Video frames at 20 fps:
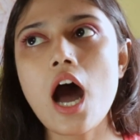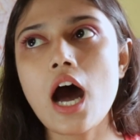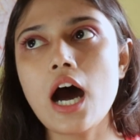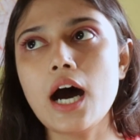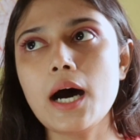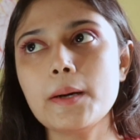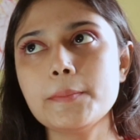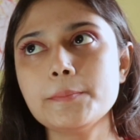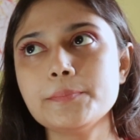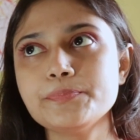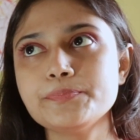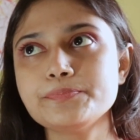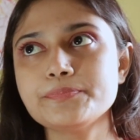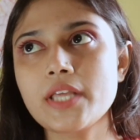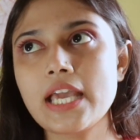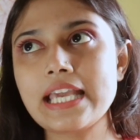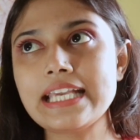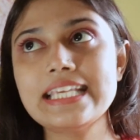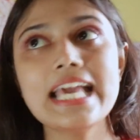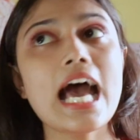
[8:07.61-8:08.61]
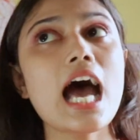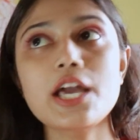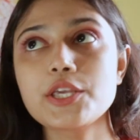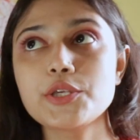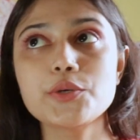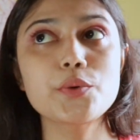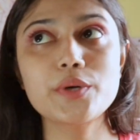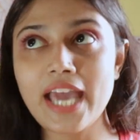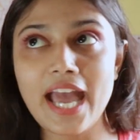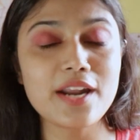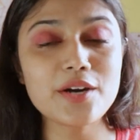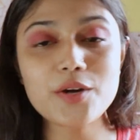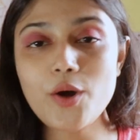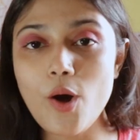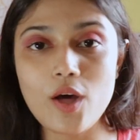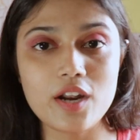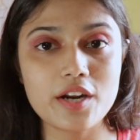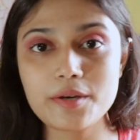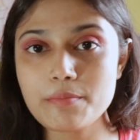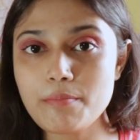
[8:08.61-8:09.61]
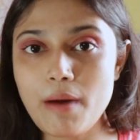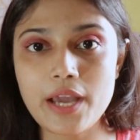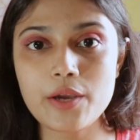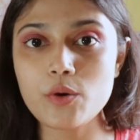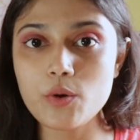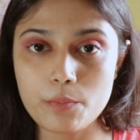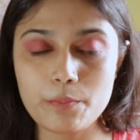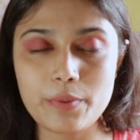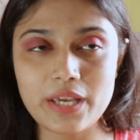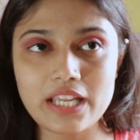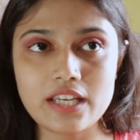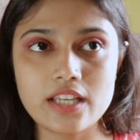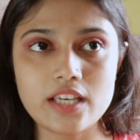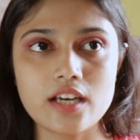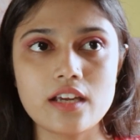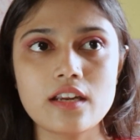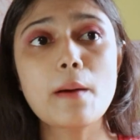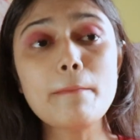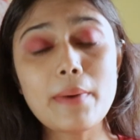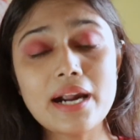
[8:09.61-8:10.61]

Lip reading: Yeah, you can call it my opinion,